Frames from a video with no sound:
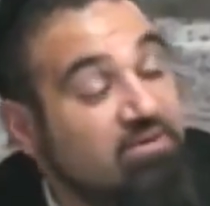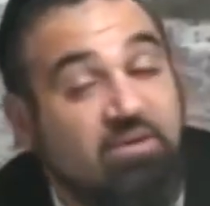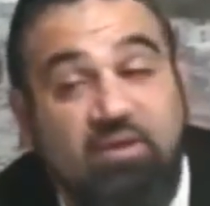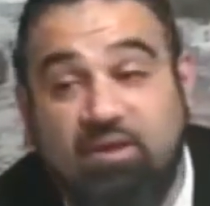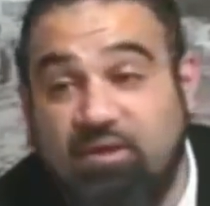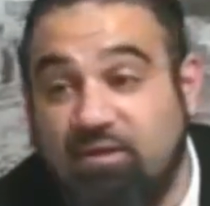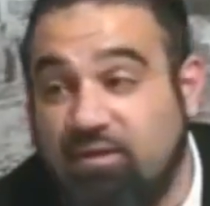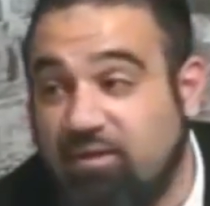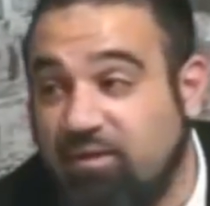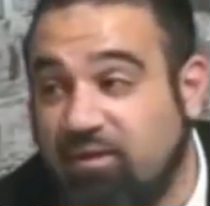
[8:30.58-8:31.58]
I said, Yeah?
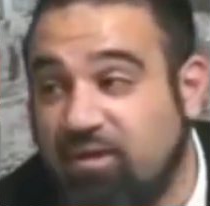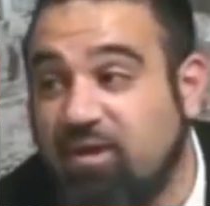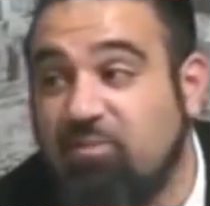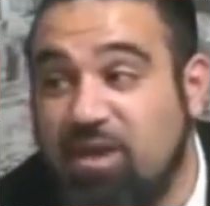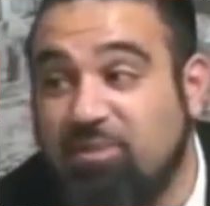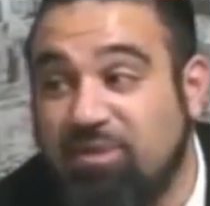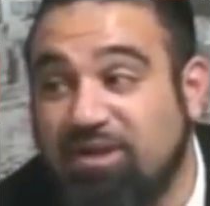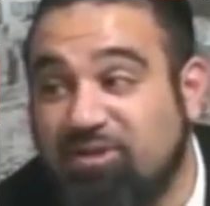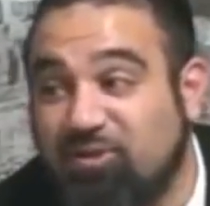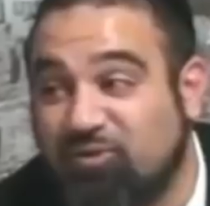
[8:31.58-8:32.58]
Make me
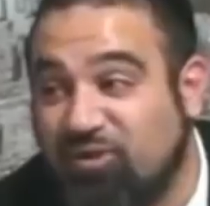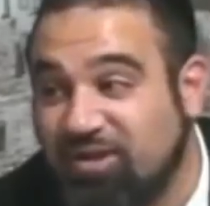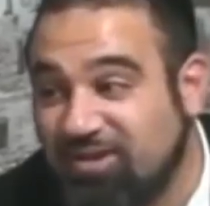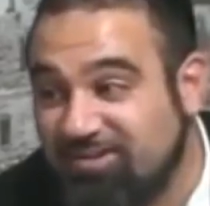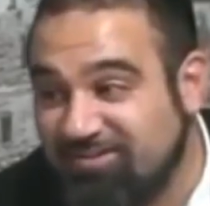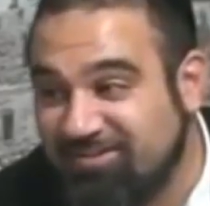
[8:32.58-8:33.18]
the third friend.